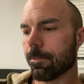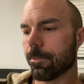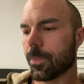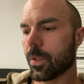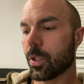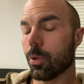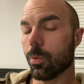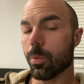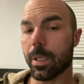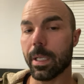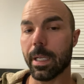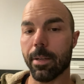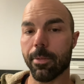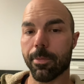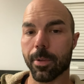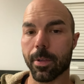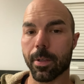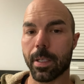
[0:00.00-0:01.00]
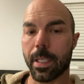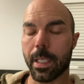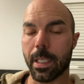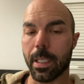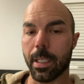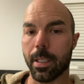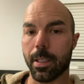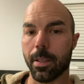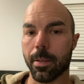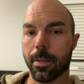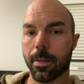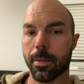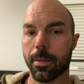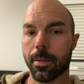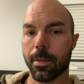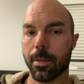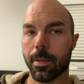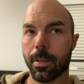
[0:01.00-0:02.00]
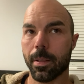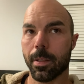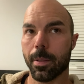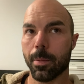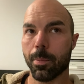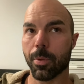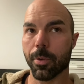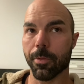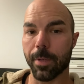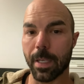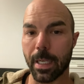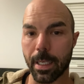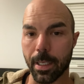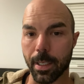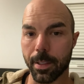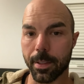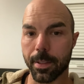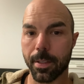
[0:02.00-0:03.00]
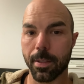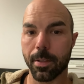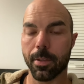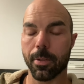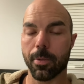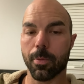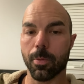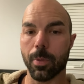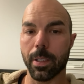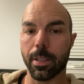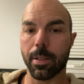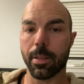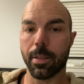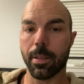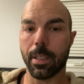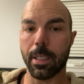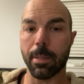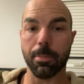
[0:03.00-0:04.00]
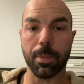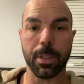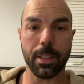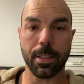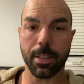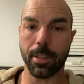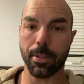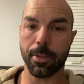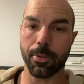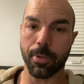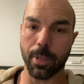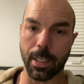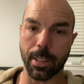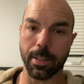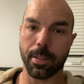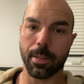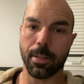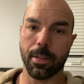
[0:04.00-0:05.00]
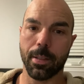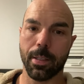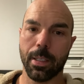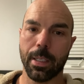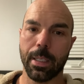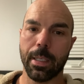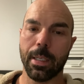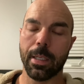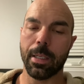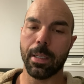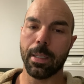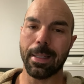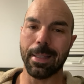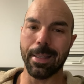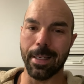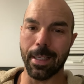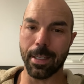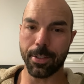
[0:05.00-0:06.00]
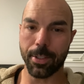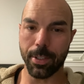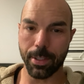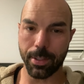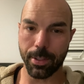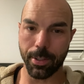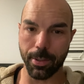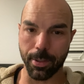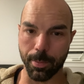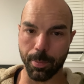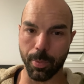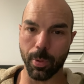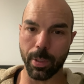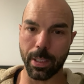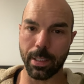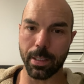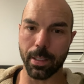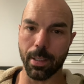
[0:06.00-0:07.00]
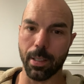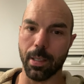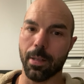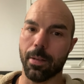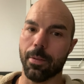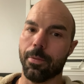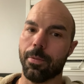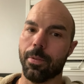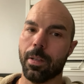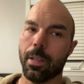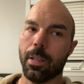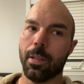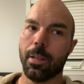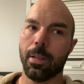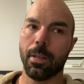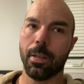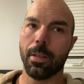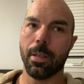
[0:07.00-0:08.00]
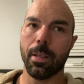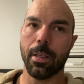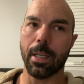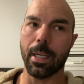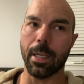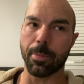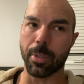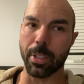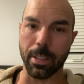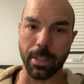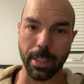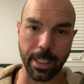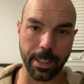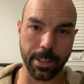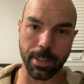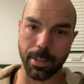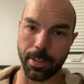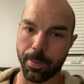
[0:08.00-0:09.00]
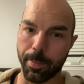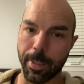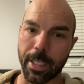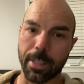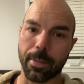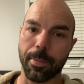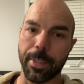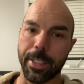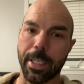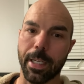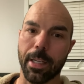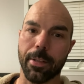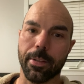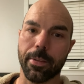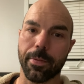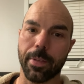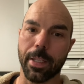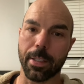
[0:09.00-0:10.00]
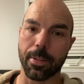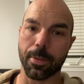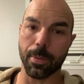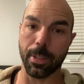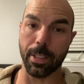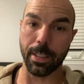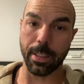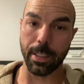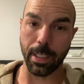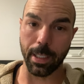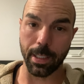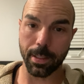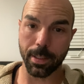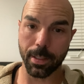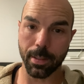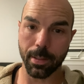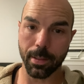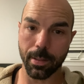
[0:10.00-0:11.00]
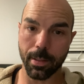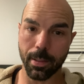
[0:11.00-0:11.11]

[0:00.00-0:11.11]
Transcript: to whatever he provides with implicit trust, not just to the point of I'm going to let you smack me down if that's what it takes.